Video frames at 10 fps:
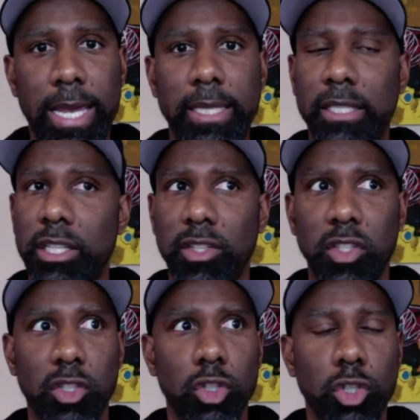It's
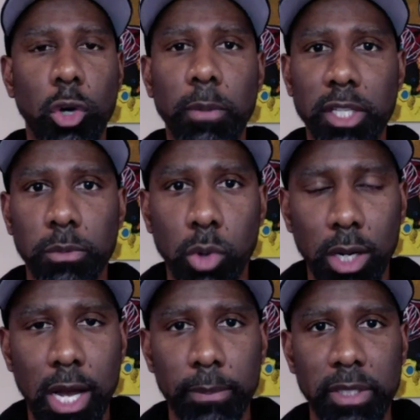just so much more
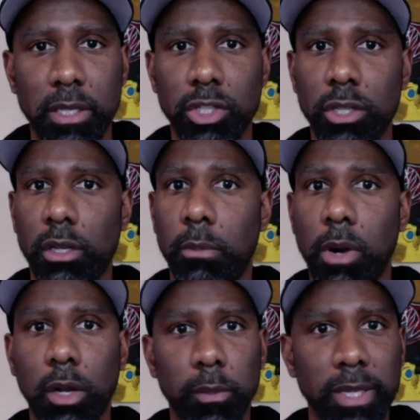competition in the
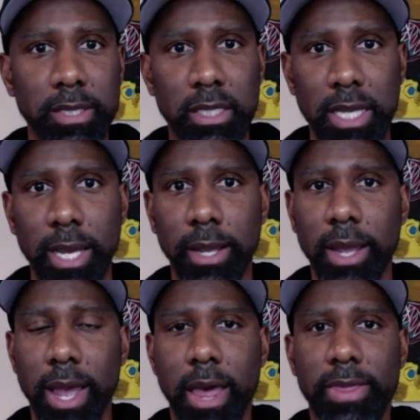marketplace today